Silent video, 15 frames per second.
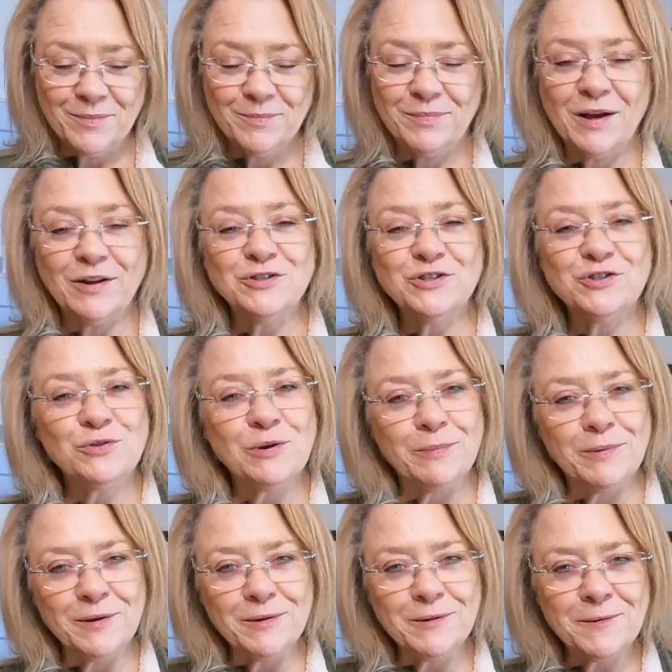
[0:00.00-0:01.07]
Belgian
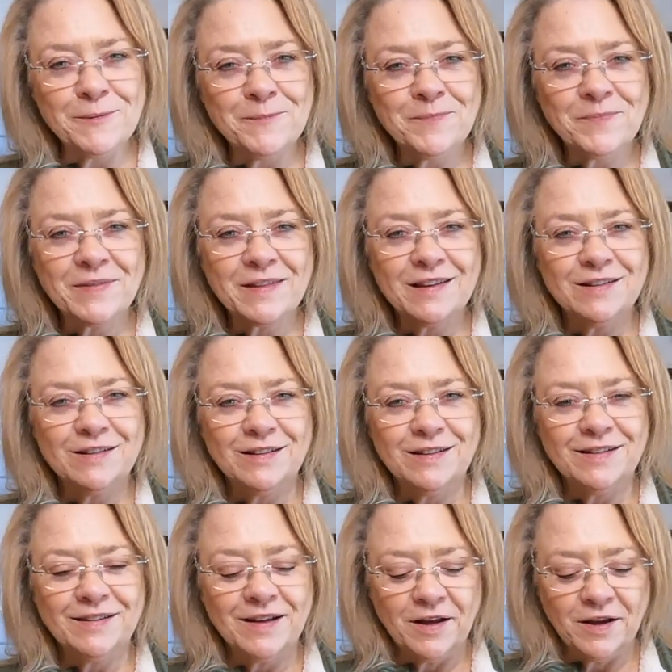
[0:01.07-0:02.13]
triple
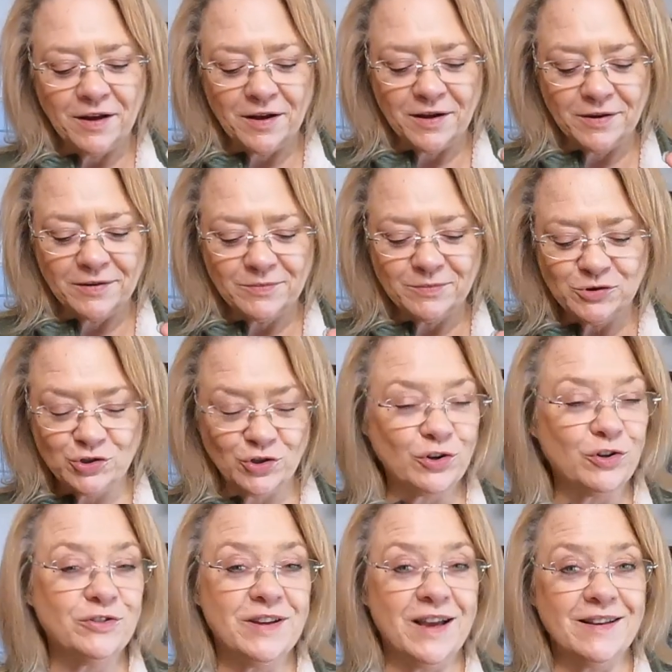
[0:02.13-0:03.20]

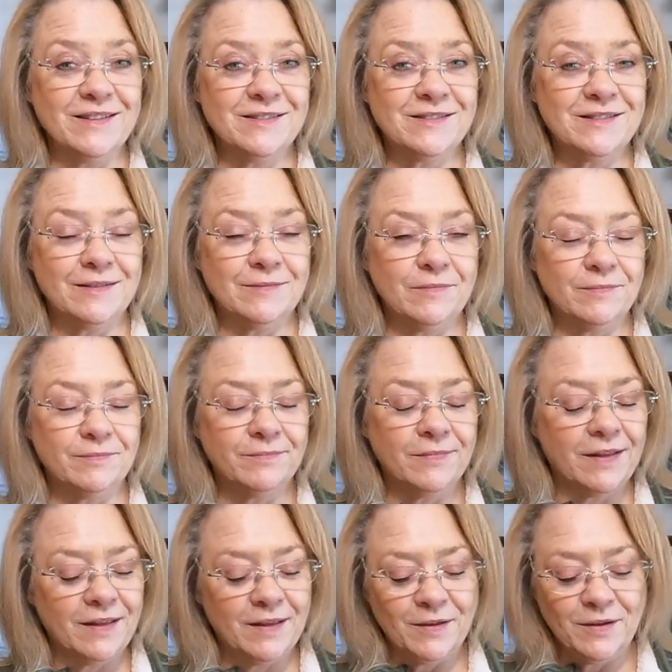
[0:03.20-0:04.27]
sugar test.
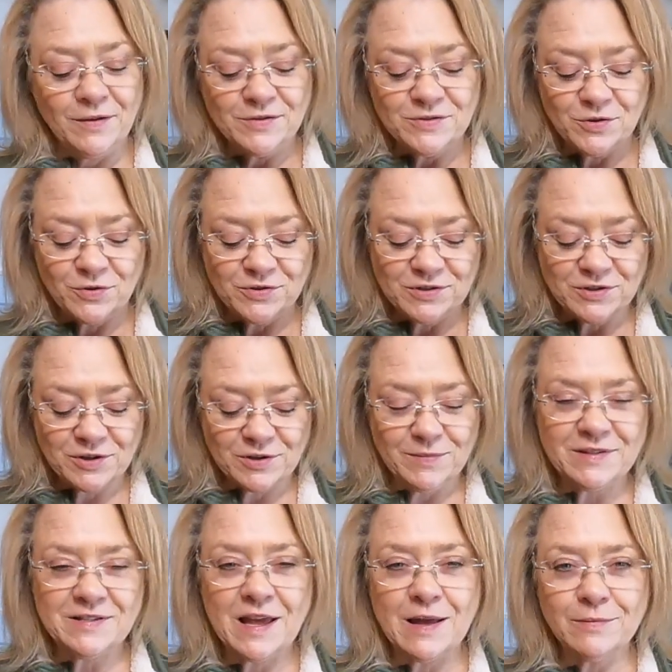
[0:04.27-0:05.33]
So this is going to
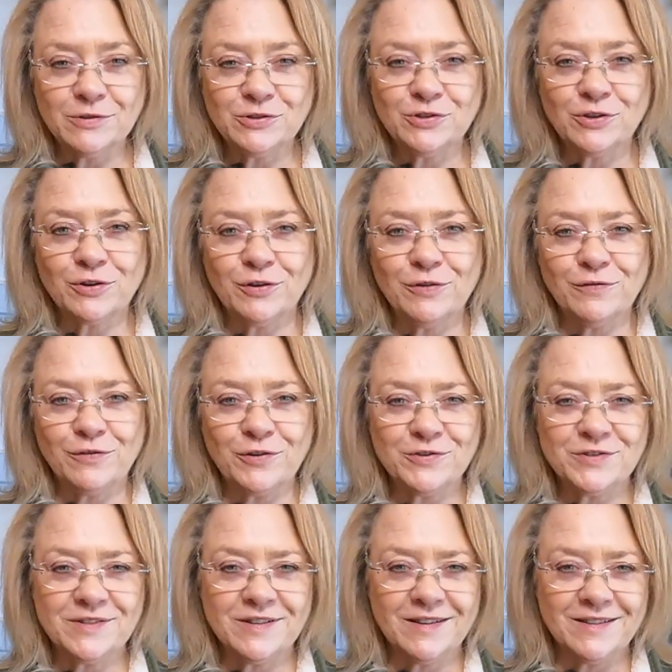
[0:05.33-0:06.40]
be table sugar
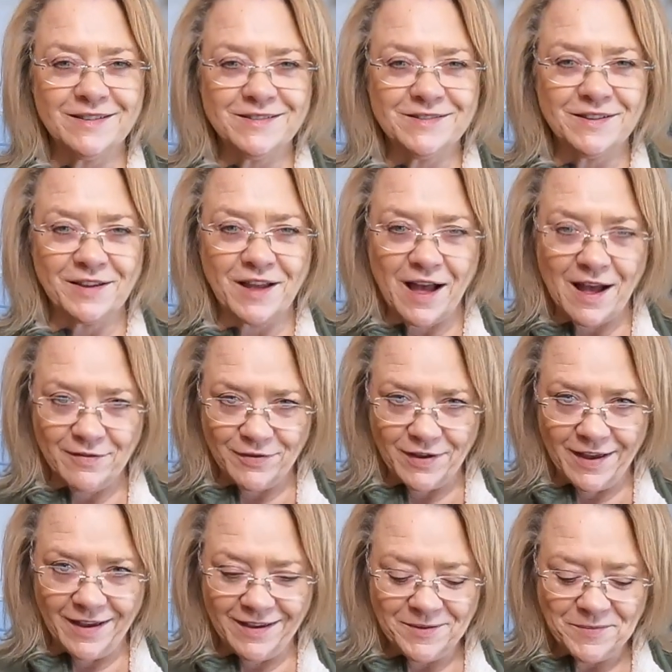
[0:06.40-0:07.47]
versus
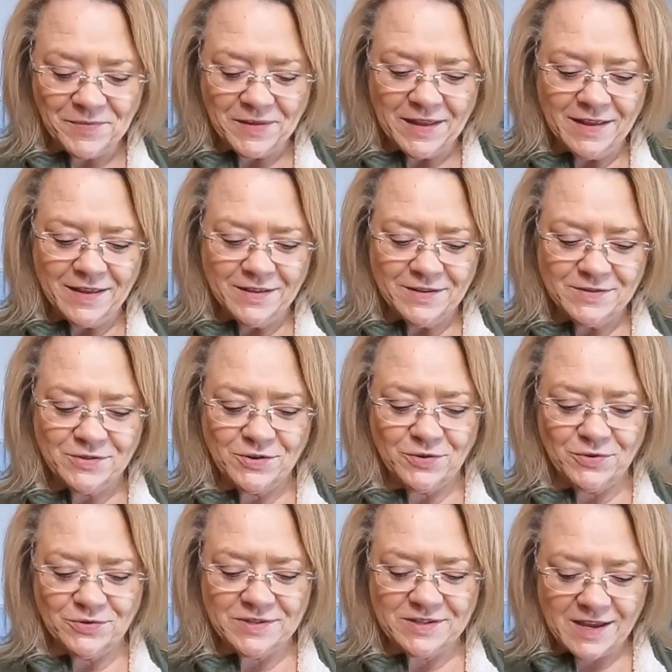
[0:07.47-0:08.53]
agave.
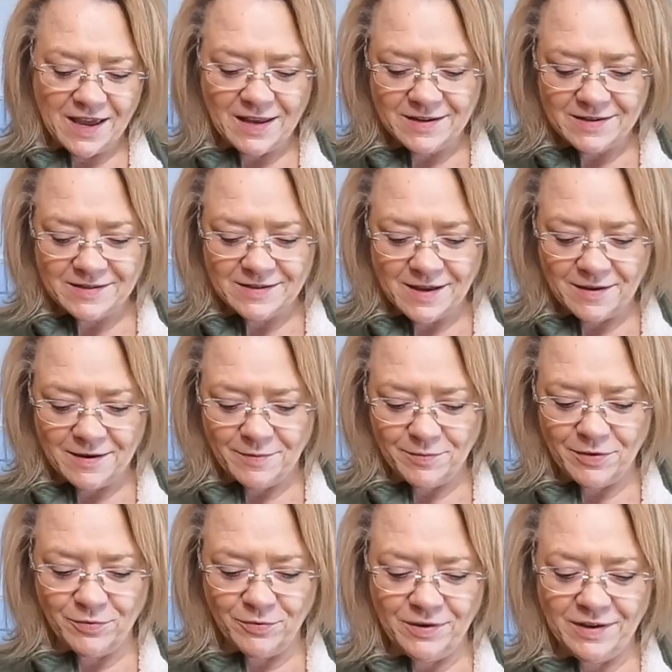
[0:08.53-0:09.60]
So Stan has set up
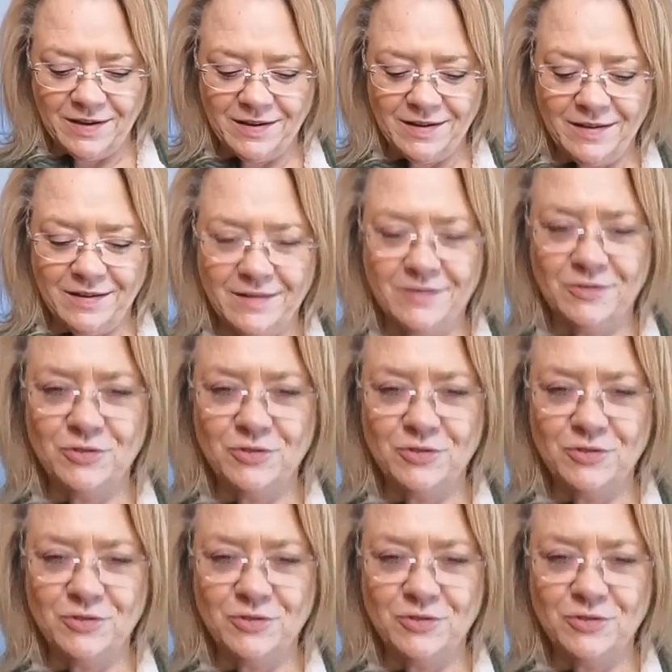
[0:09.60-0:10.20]
3